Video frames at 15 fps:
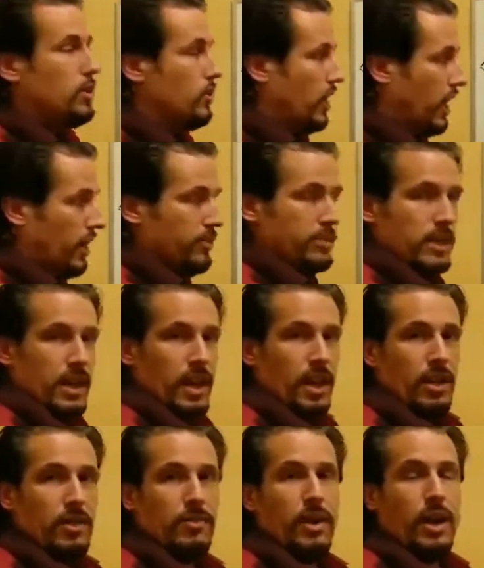You have to
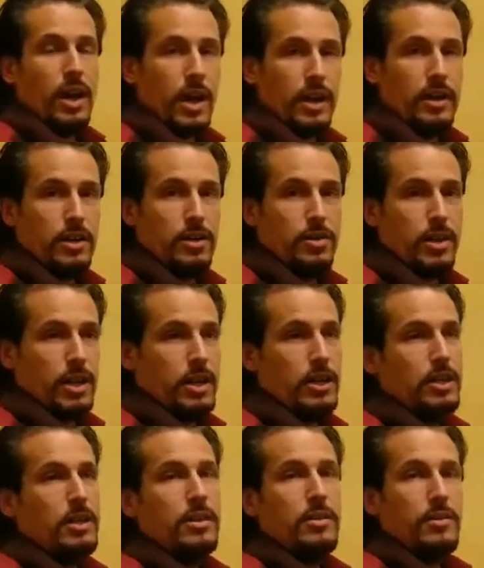have a higher
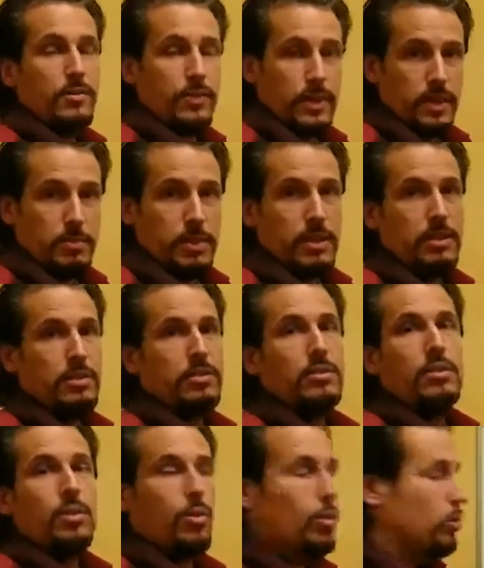grade filament,
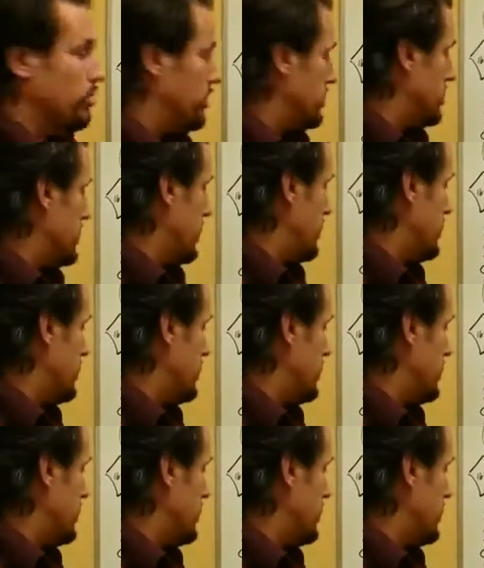or in this